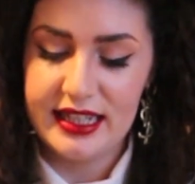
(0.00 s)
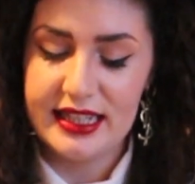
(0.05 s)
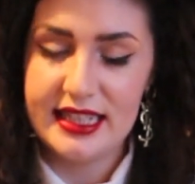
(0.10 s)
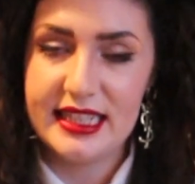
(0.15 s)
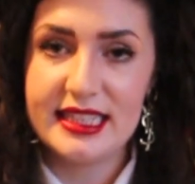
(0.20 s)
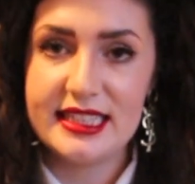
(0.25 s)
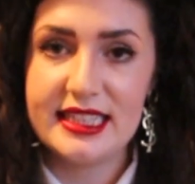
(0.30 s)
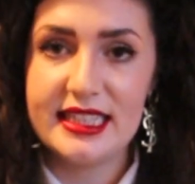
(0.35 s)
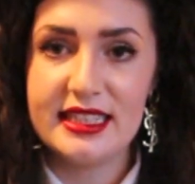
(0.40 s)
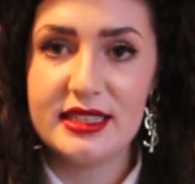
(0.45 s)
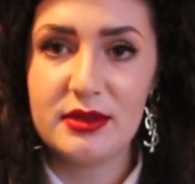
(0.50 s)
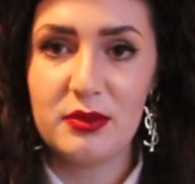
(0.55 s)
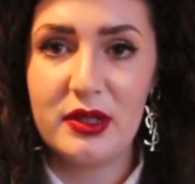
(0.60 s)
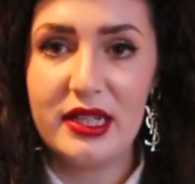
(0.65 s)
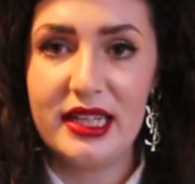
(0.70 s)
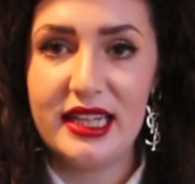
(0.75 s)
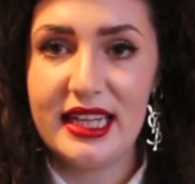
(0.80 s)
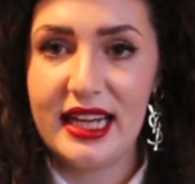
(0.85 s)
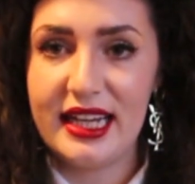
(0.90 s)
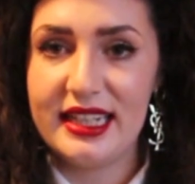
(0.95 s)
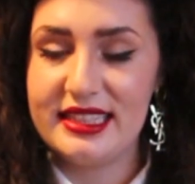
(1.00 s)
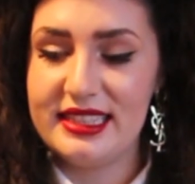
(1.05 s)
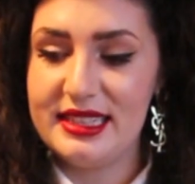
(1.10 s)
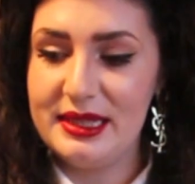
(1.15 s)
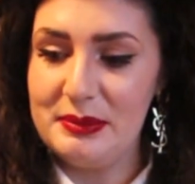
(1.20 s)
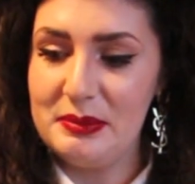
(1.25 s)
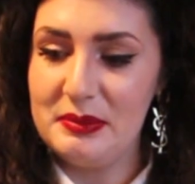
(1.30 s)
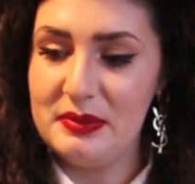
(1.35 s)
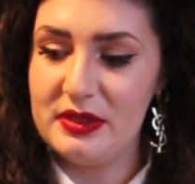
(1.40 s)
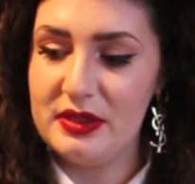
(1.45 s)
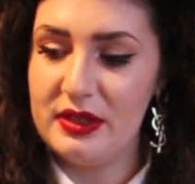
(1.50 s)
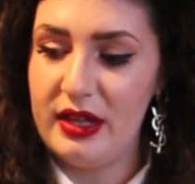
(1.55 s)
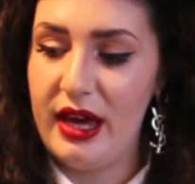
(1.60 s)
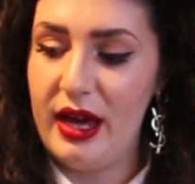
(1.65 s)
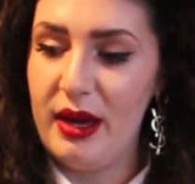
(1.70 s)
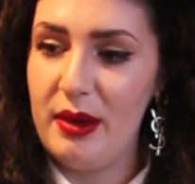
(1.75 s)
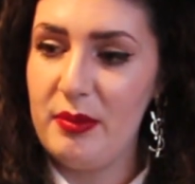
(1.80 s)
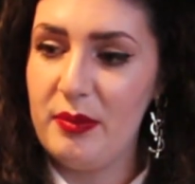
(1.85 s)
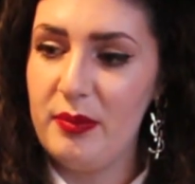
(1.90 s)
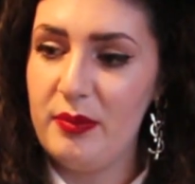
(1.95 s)
This is one of the items
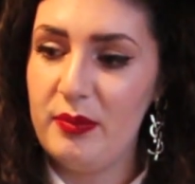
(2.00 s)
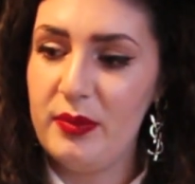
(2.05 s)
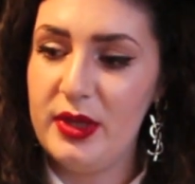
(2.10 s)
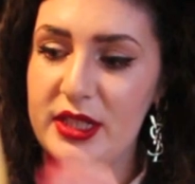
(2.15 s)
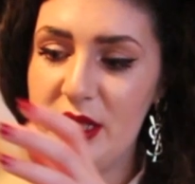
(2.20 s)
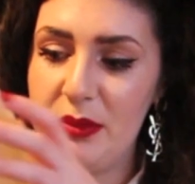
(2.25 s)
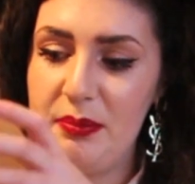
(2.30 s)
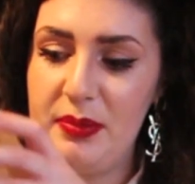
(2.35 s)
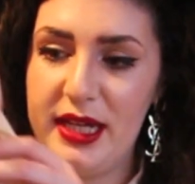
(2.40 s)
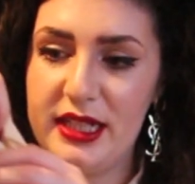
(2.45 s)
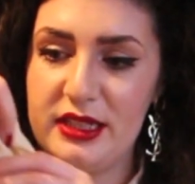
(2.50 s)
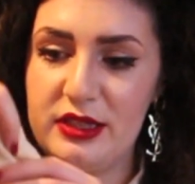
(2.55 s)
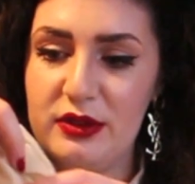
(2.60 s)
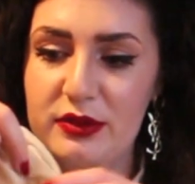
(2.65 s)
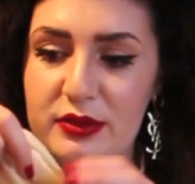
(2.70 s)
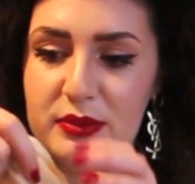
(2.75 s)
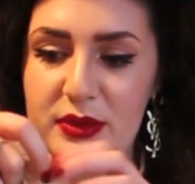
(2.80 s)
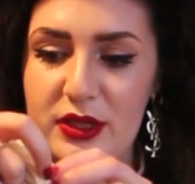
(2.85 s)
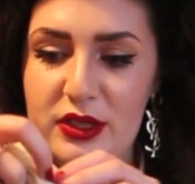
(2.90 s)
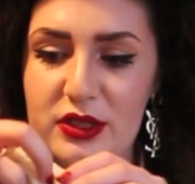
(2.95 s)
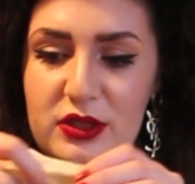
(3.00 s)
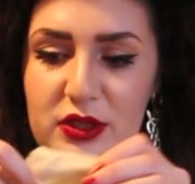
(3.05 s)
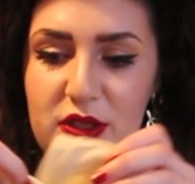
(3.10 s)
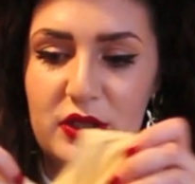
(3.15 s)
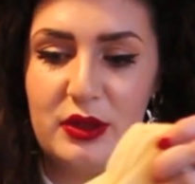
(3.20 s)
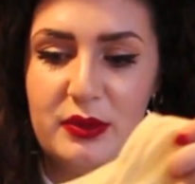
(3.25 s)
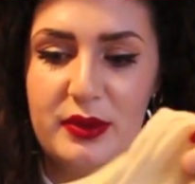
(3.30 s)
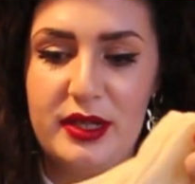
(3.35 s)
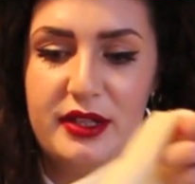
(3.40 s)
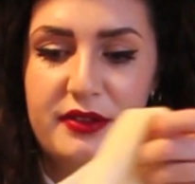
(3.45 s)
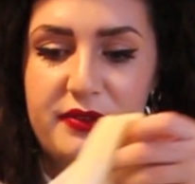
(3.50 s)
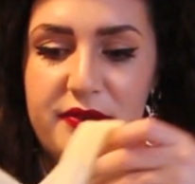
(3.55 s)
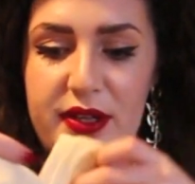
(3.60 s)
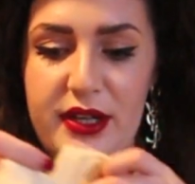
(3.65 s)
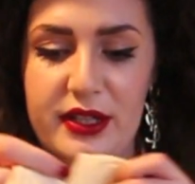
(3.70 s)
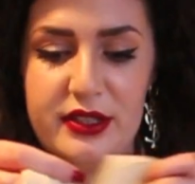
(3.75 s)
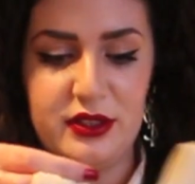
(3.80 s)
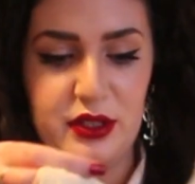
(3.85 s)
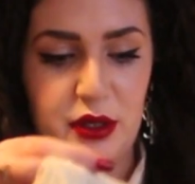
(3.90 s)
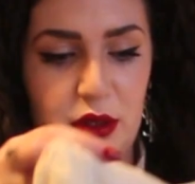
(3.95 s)
which I picked up from the store when it
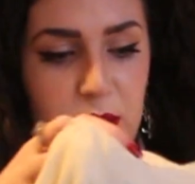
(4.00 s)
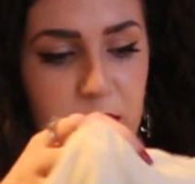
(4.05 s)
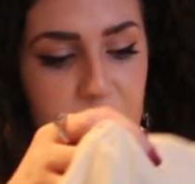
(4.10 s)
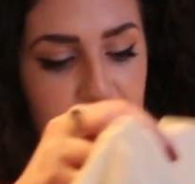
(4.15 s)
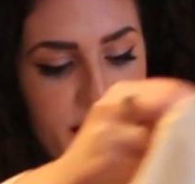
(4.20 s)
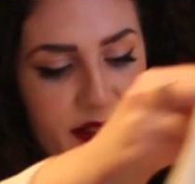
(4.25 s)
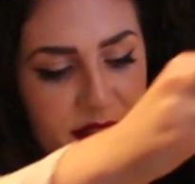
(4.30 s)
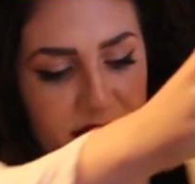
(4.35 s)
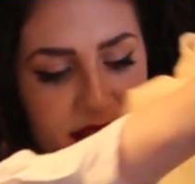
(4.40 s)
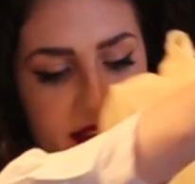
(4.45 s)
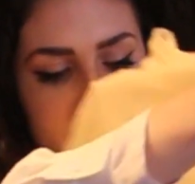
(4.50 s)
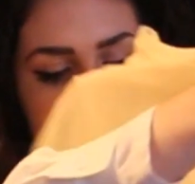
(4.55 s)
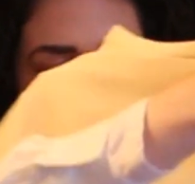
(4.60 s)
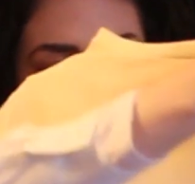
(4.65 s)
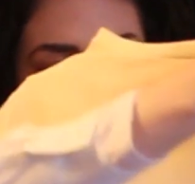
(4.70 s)
first opened.